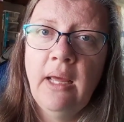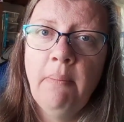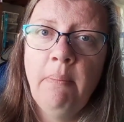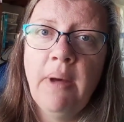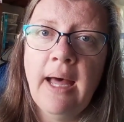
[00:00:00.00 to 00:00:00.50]

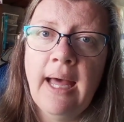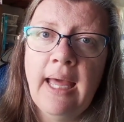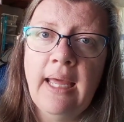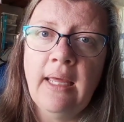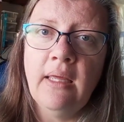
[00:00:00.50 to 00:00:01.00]

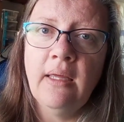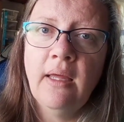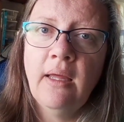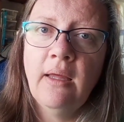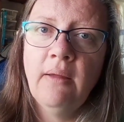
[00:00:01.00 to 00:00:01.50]
by
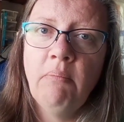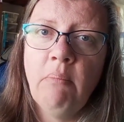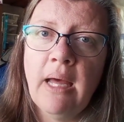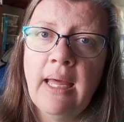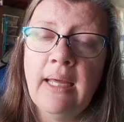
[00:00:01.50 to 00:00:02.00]

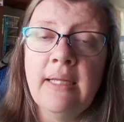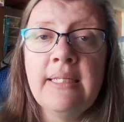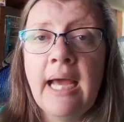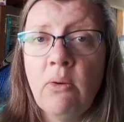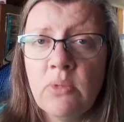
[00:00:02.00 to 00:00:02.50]
my
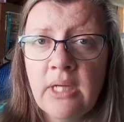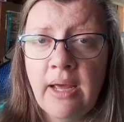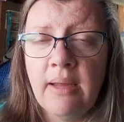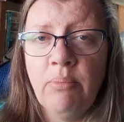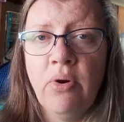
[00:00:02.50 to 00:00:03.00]

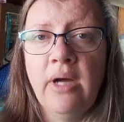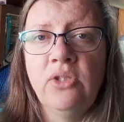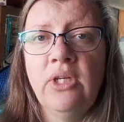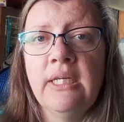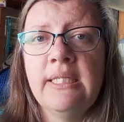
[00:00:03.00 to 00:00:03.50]
downtime
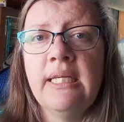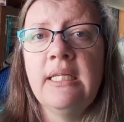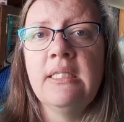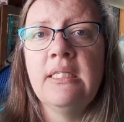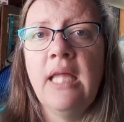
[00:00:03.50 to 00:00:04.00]
projects
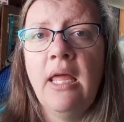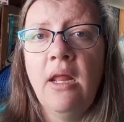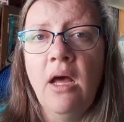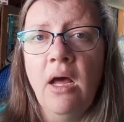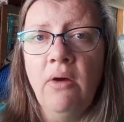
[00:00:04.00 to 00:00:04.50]
instead
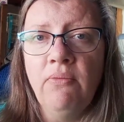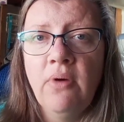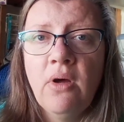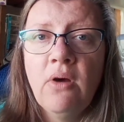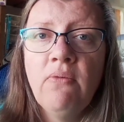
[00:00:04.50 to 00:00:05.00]
of
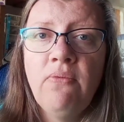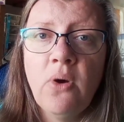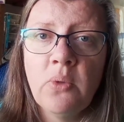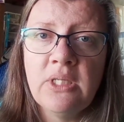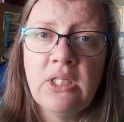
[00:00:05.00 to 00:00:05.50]

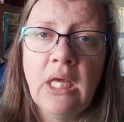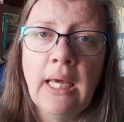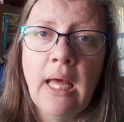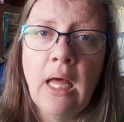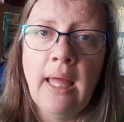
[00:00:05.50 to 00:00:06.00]
focusing
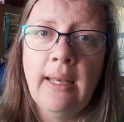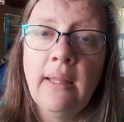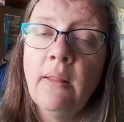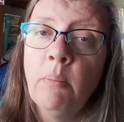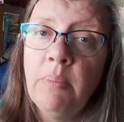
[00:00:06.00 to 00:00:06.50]
on
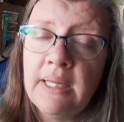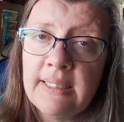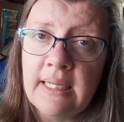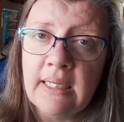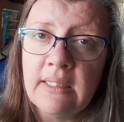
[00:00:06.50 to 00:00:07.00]
the
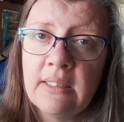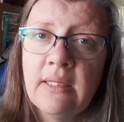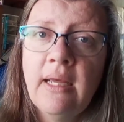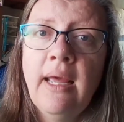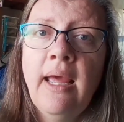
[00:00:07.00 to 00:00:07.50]
business
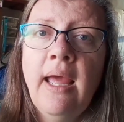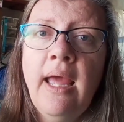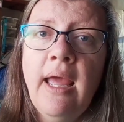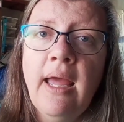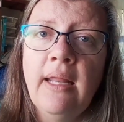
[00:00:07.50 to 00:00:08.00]

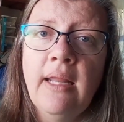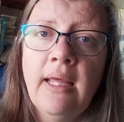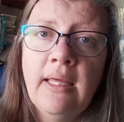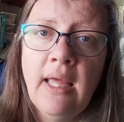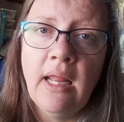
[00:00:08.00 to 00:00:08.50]
and getting